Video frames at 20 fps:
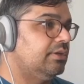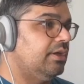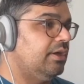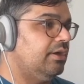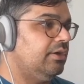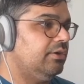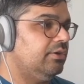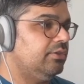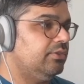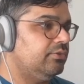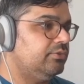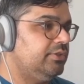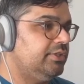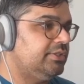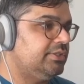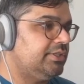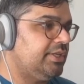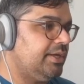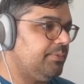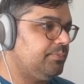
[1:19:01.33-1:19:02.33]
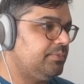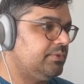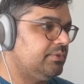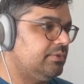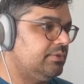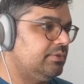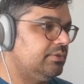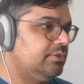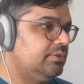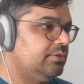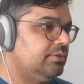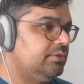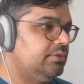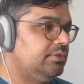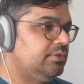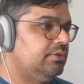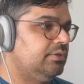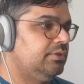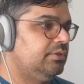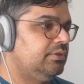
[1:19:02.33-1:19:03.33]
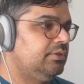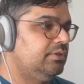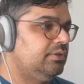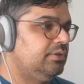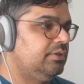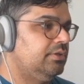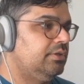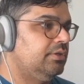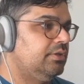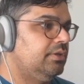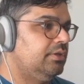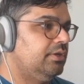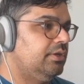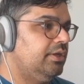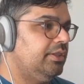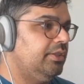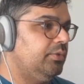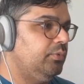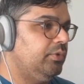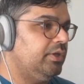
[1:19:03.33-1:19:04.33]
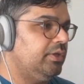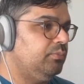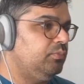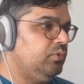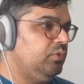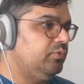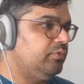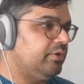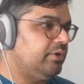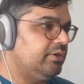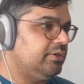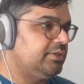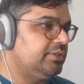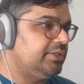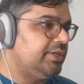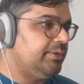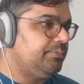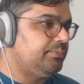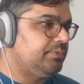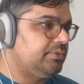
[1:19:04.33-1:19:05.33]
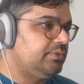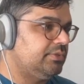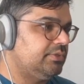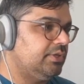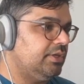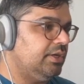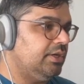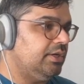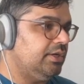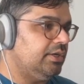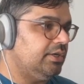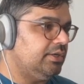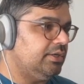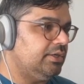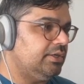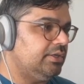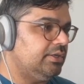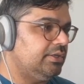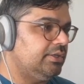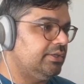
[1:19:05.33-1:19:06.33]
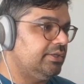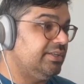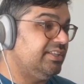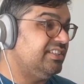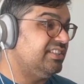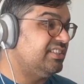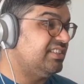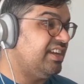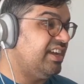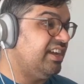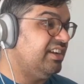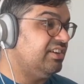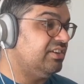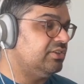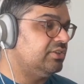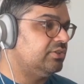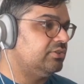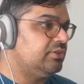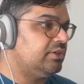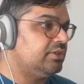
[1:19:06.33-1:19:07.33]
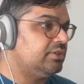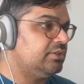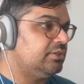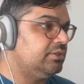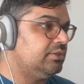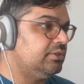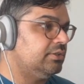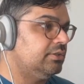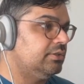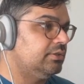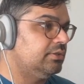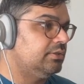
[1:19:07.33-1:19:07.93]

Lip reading: our 3 steps. Then we can move our steps inside our structure.